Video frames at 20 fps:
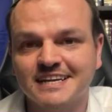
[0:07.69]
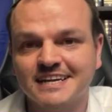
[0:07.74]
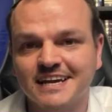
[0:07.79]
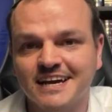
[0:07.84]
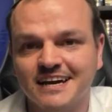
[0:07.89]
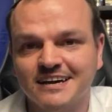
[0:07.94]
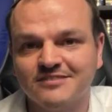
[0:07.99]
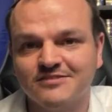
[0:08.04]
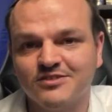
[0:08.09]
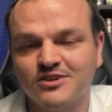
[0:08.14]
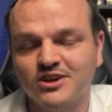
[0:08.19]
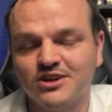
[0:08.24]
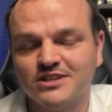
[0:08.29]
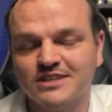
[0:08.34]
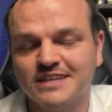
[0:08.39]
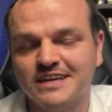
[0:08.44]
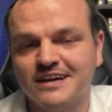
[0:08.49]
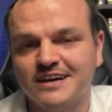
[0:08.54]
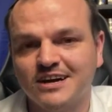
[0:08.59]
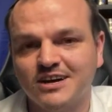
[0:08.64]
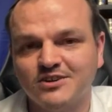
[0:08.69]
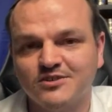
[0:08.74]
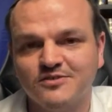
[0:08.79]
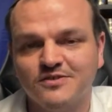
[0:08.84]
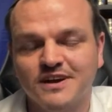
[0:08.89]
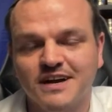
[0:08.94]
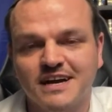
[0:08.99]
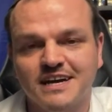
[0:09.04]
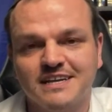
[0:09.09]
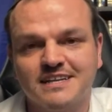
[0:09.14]
I've got now over
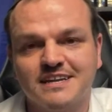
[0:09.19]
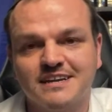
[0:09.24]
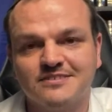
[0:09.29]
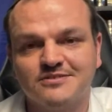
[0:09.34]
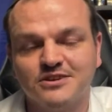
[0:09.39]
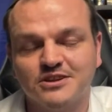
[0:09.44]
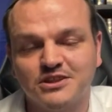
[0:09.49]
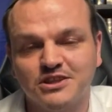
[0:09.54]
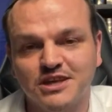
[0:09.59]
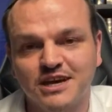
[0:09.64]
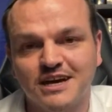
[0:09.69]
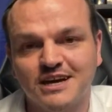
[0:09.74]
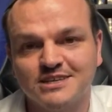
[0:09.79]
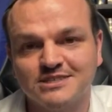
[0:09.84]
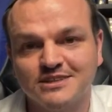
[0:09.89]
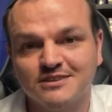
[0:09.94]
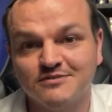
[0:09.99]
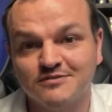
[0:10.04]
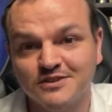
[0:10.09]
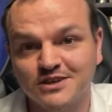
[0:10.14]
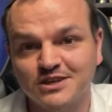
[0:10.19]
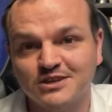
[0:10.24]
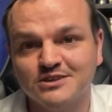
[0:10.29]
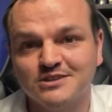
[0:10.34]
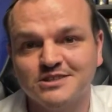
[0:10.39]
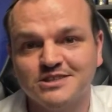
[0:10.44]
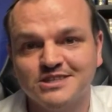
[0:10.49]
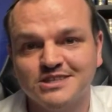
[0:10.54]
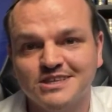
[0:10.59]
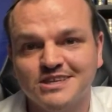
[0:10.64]
800,000
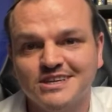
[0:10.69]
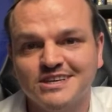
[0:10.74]
views,